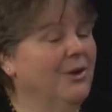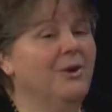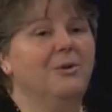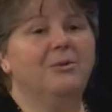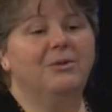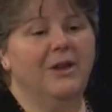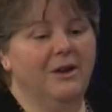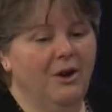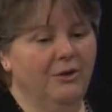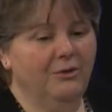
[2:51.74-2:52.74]
So
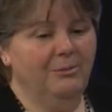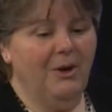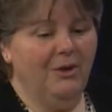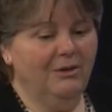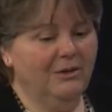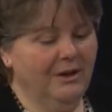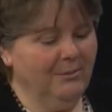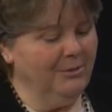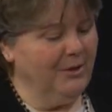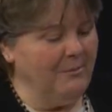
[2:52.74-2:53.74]
they are
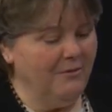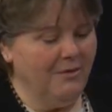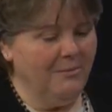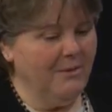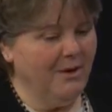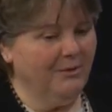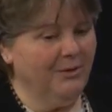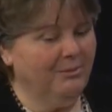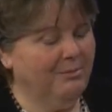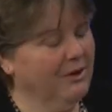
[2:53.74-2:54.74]
small. Some of them are
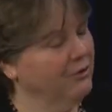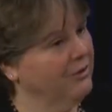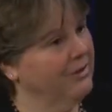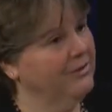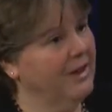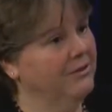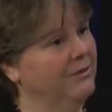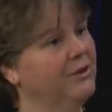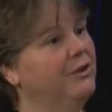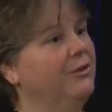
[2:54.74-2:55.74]
the picture the size
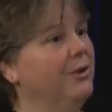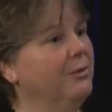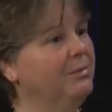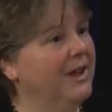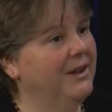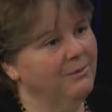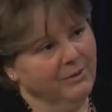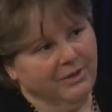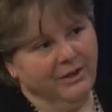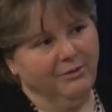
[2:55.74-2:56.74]
of a dessert plate
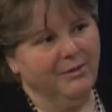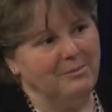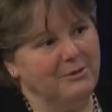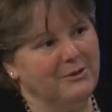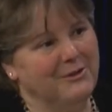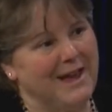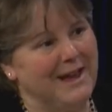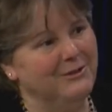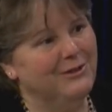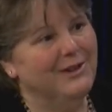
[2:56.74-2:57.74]
with little flippers
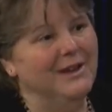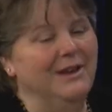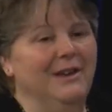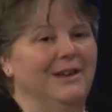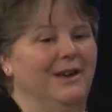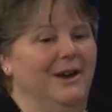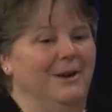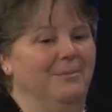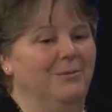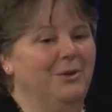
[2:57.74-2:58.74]
attached.
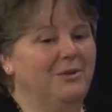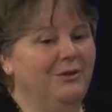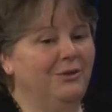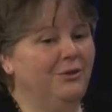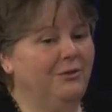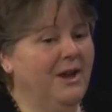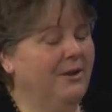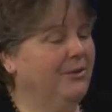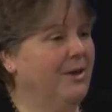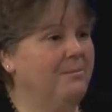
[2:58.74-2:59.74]
So these are
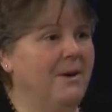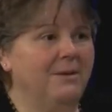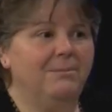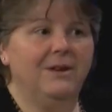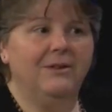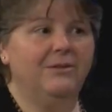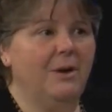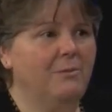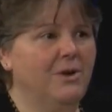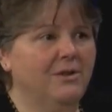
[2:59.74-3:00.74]
juveniles that might be
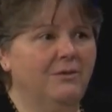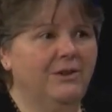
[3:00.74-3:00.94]
somewhere in the